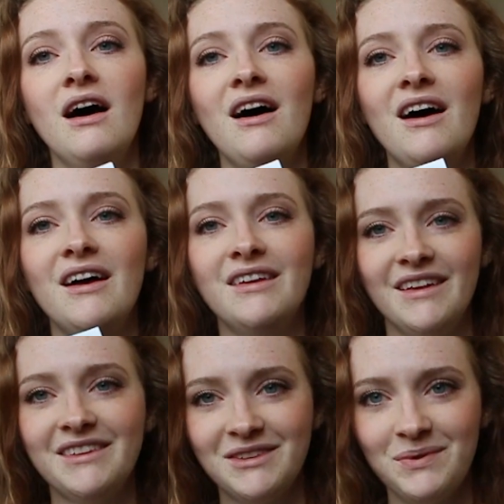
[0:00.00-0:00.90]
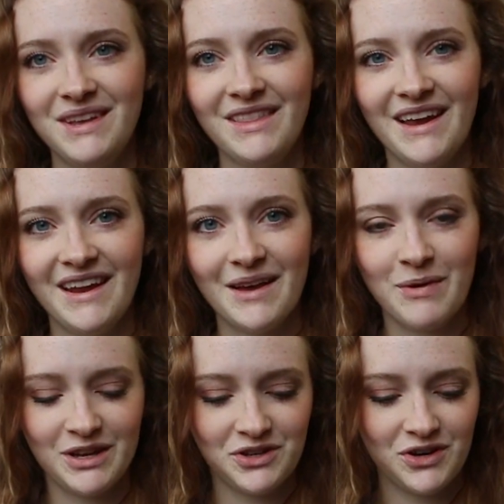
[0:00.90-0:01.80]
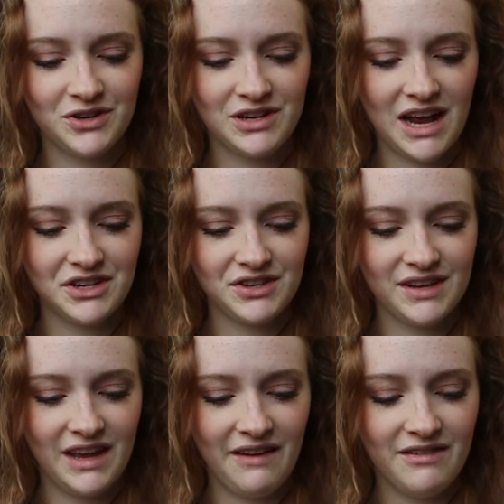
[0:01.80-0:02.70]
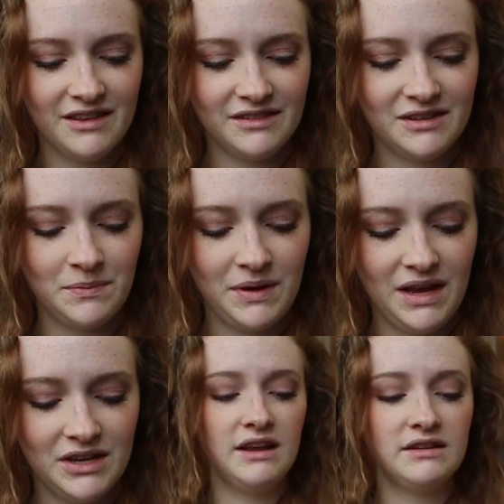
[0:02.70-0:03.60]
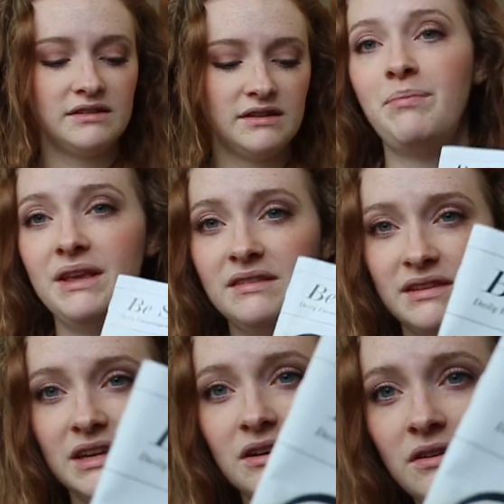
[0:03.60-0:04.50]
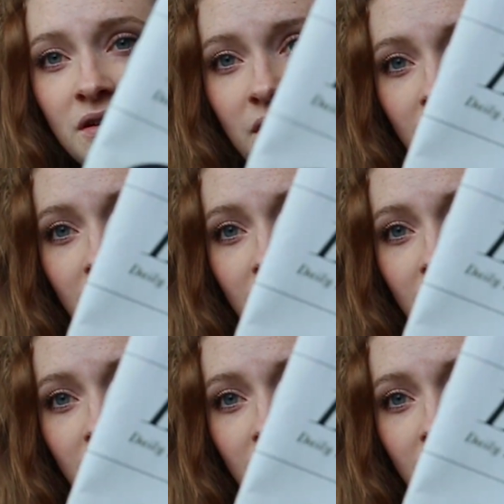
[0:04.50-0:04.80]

uh, a sweet lady at my church actually gave this to me, is Be Still.